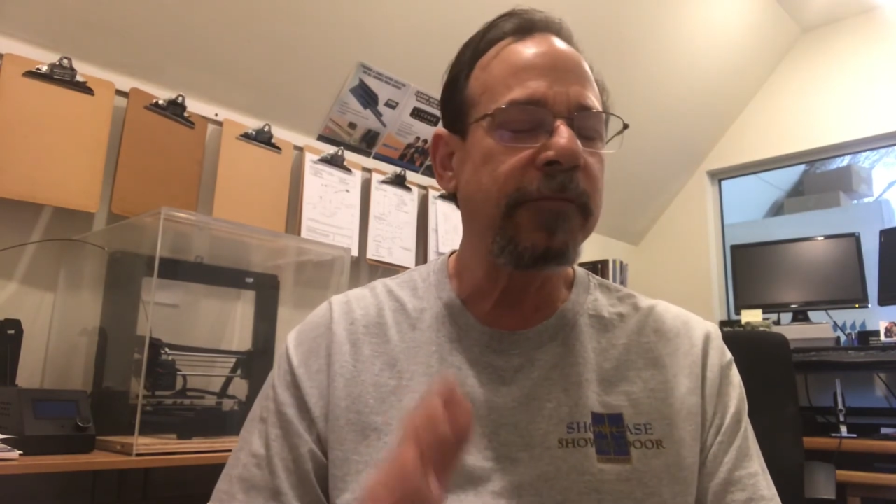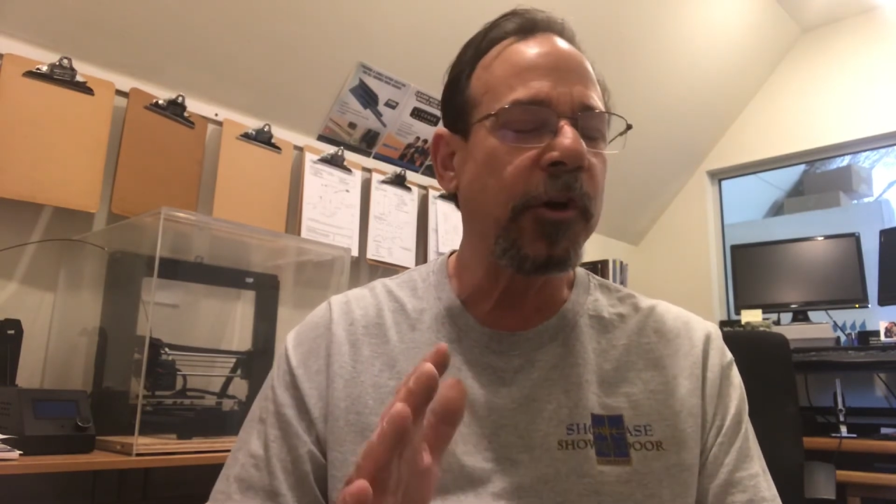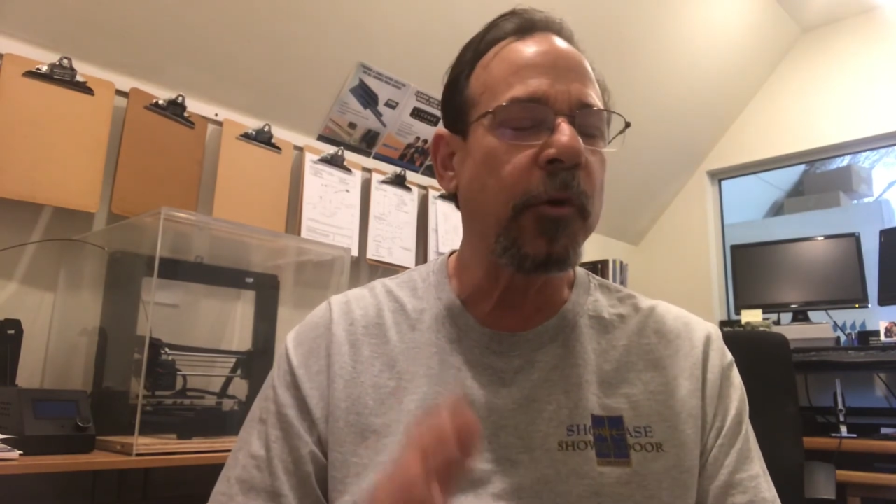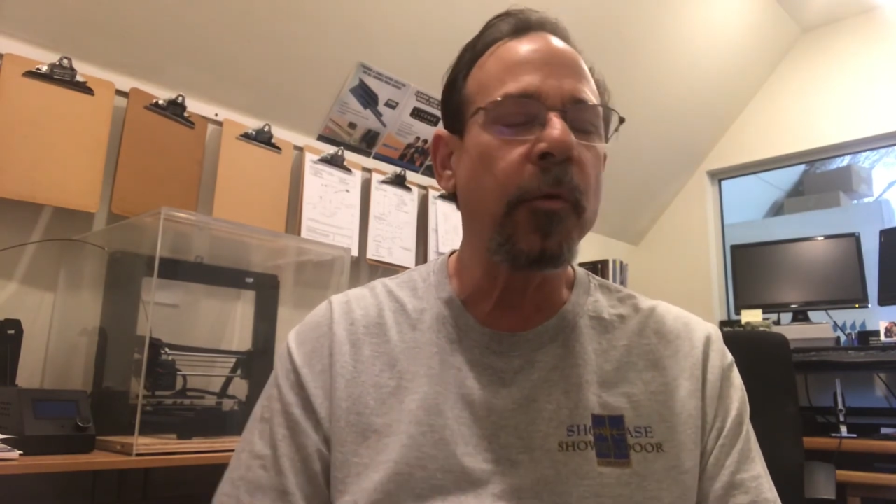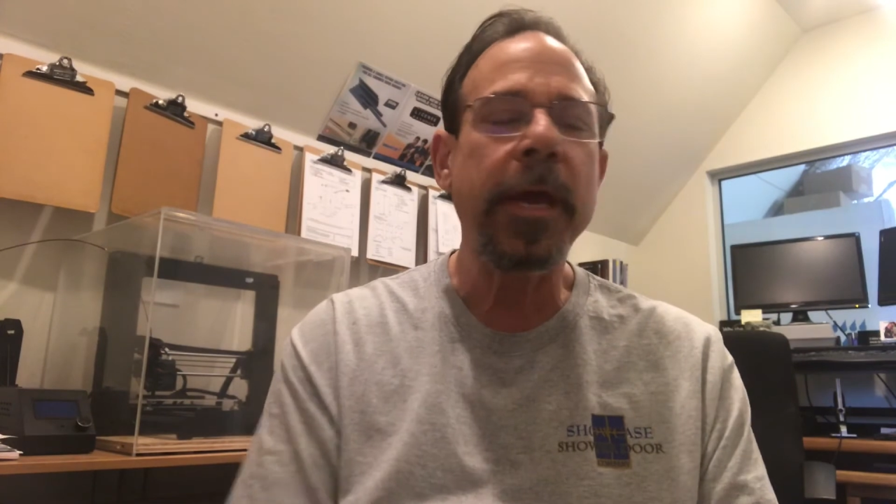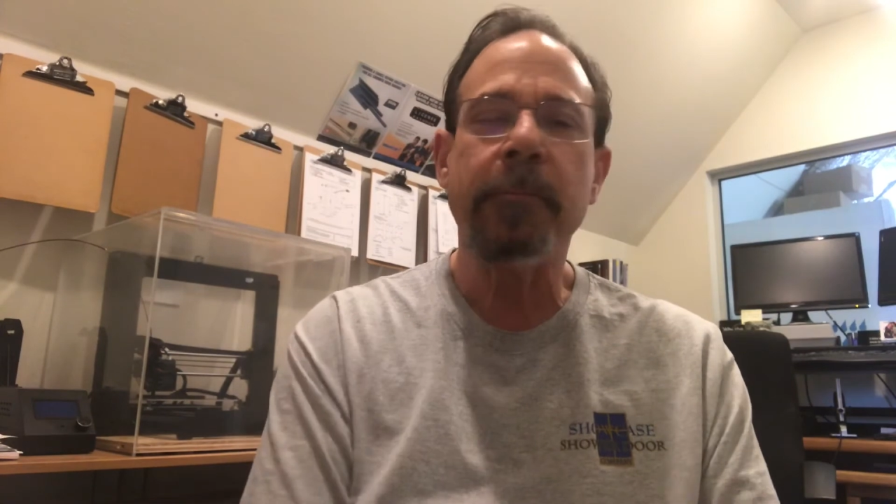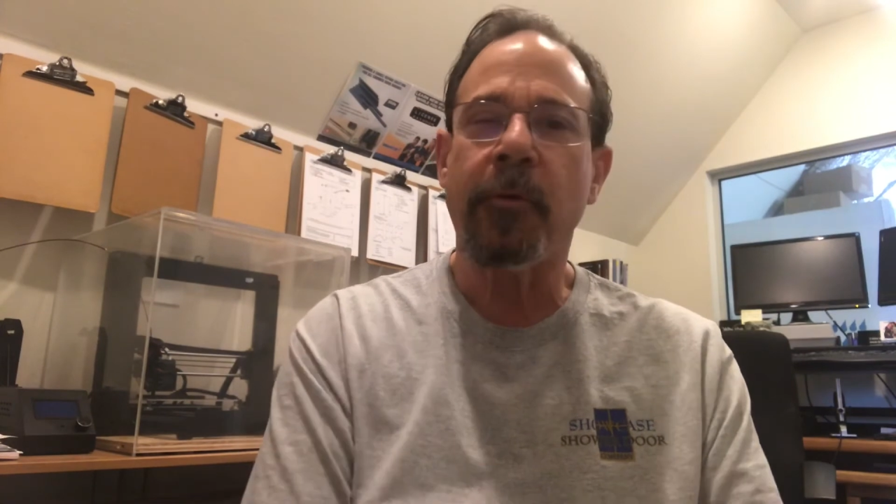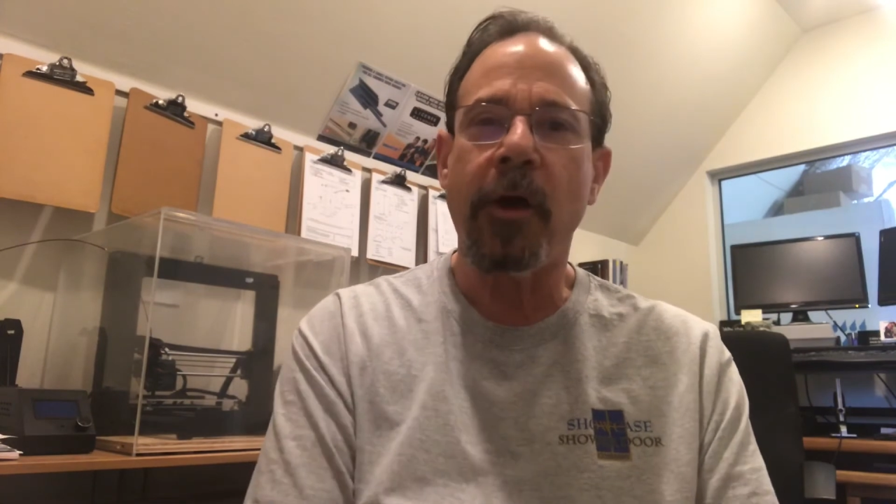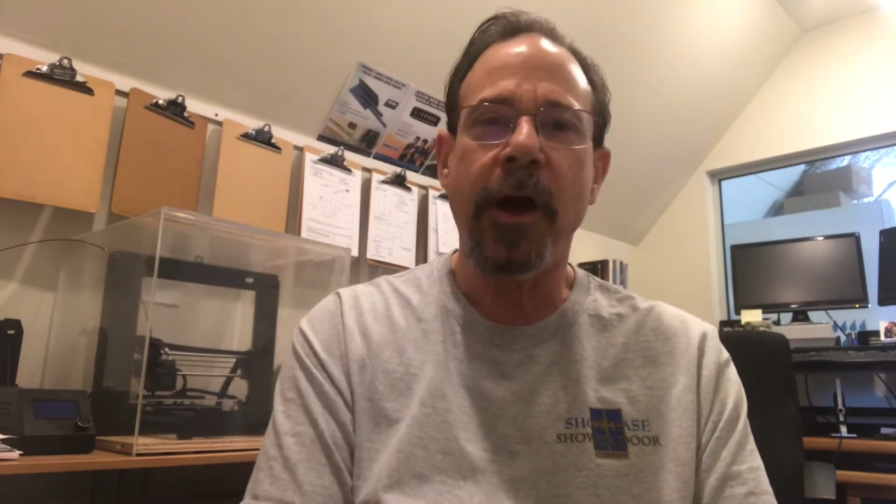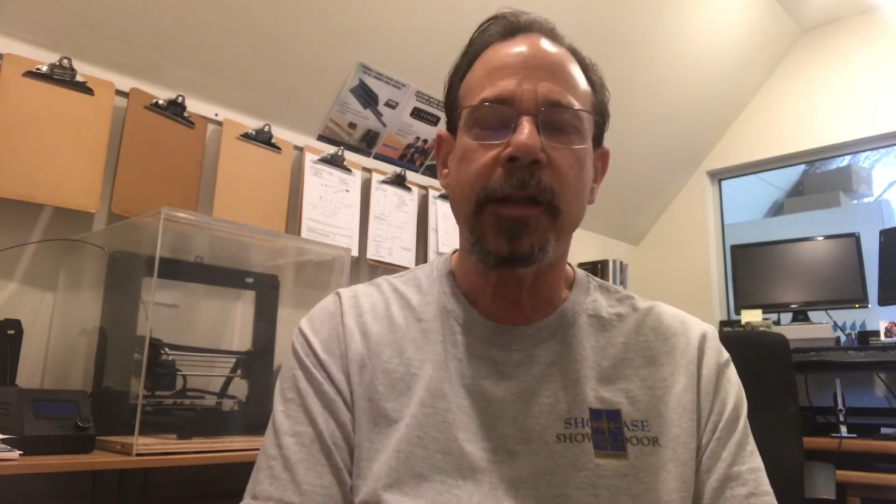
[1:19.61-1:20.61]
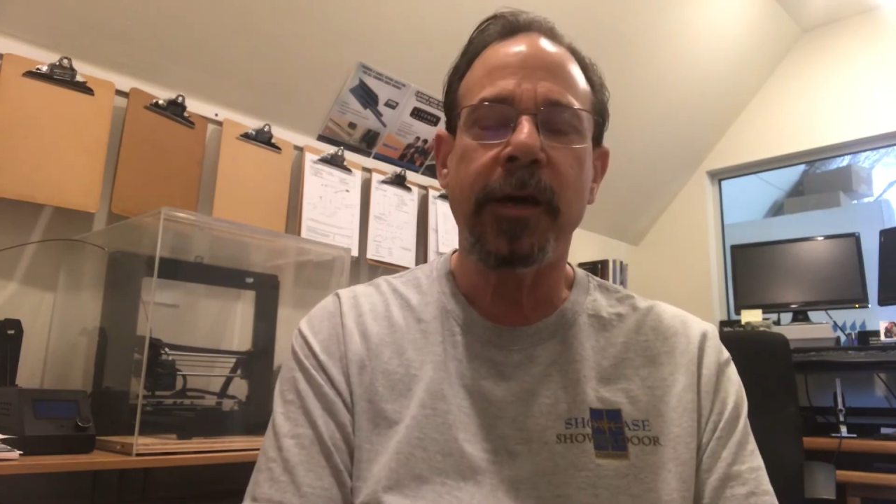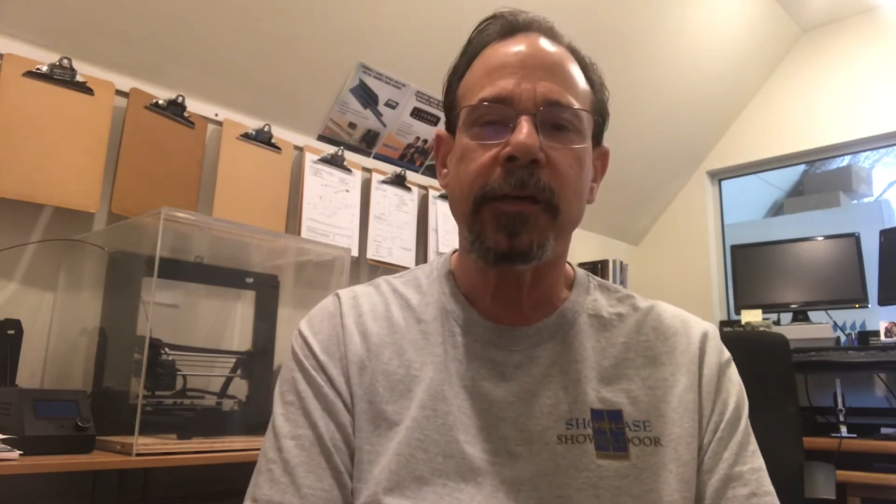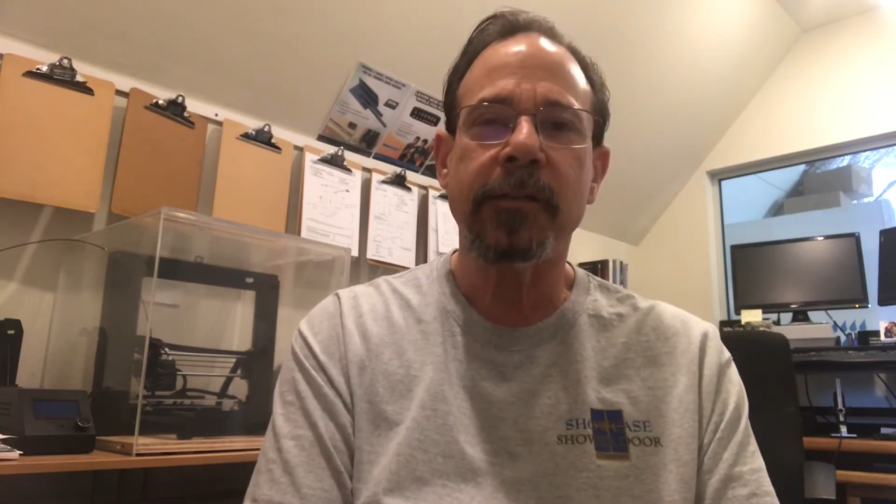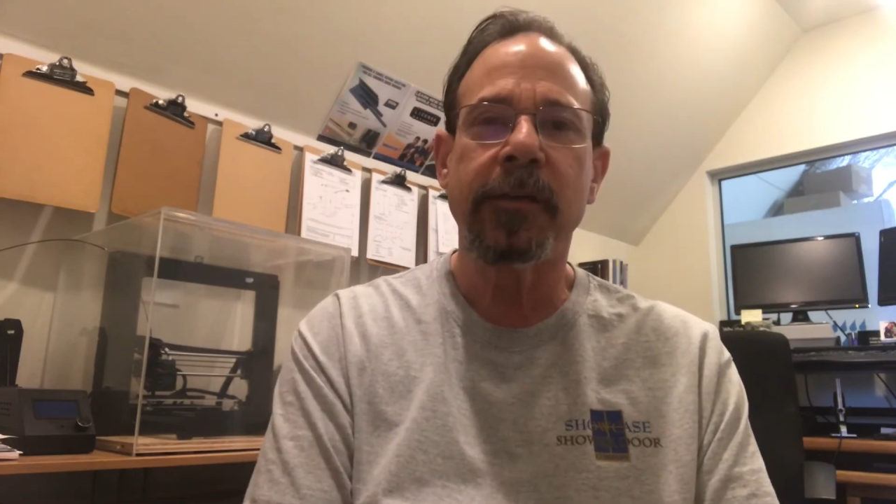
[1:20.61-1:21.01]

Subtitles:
a great product.